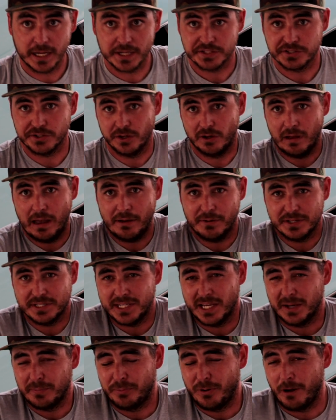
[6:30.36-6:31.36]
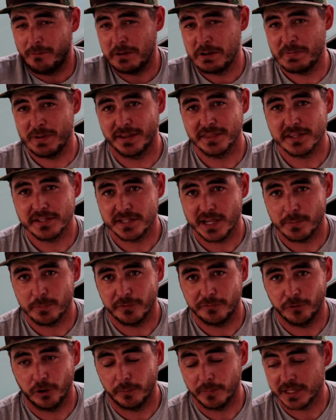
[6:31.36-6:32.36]
guys, so I would say probably about the same
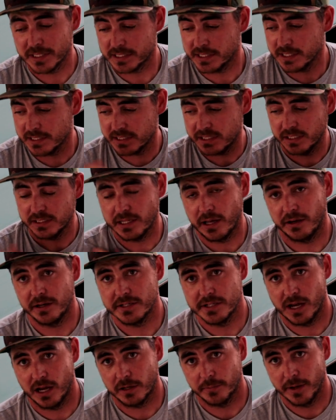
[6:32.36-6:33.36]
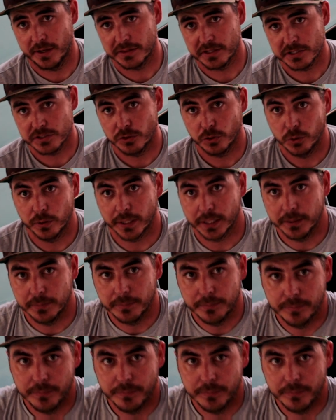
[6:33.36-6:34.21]
performance. Let's sit down and talk about this real quick.